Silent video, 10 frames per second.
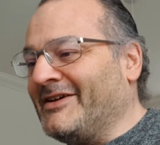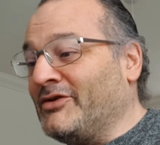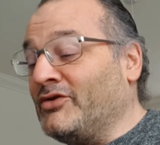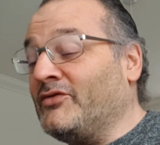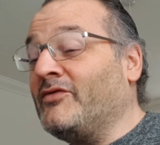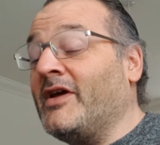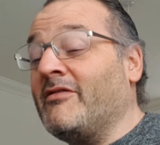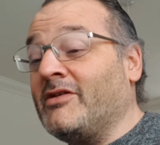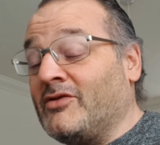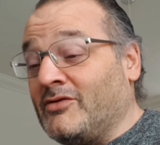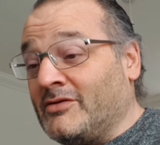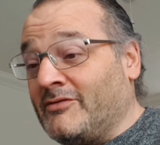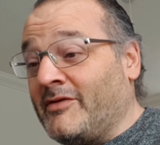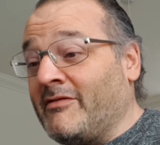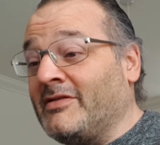who's very good,
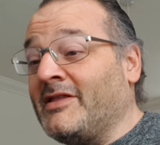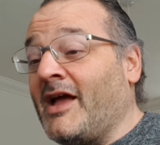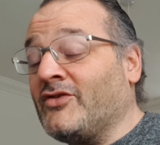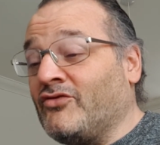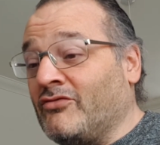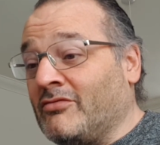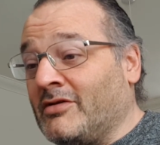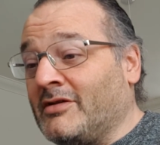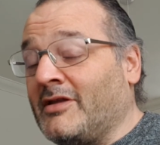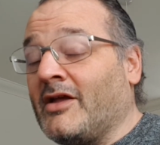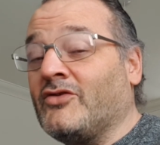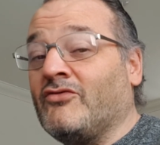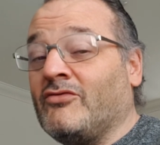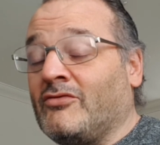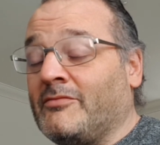very
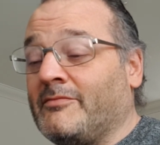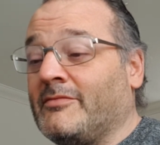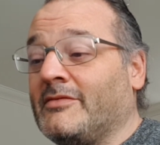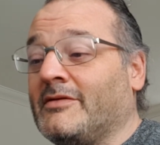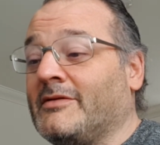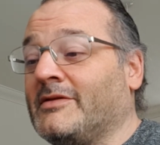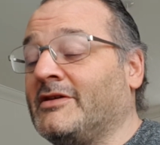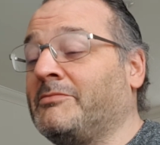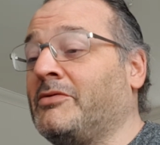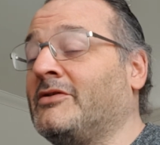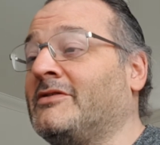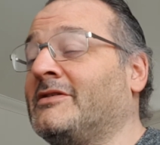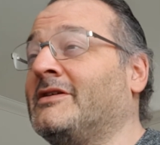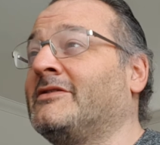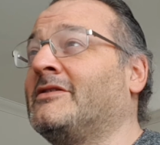natural. This
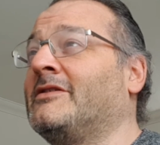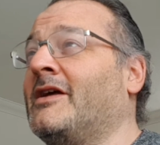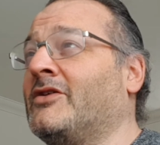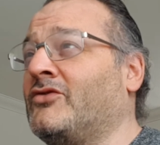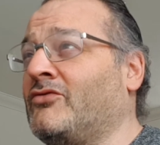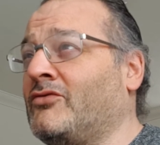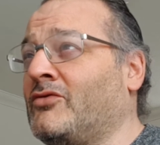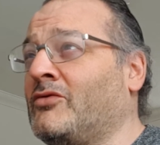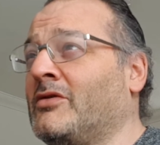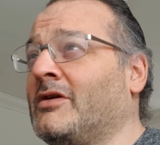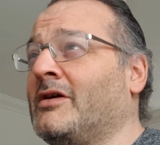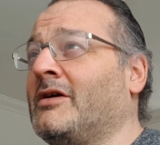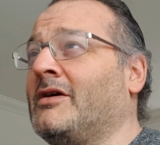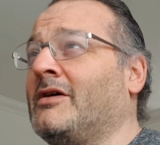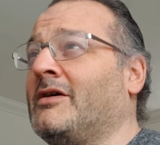person is a natural
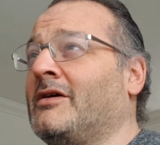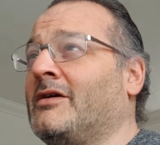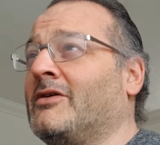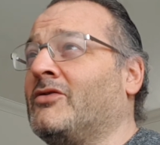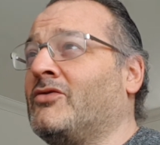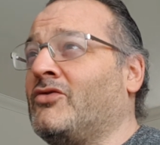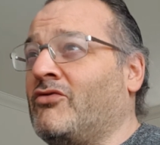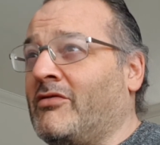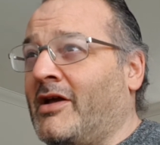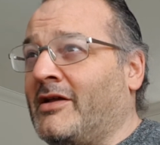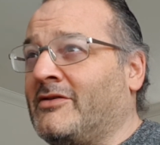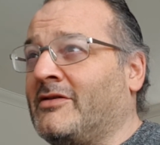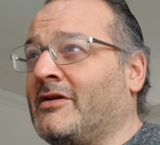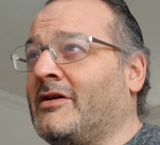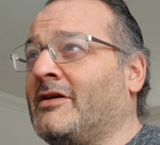
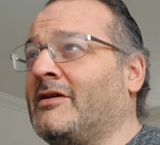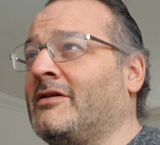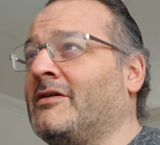creator,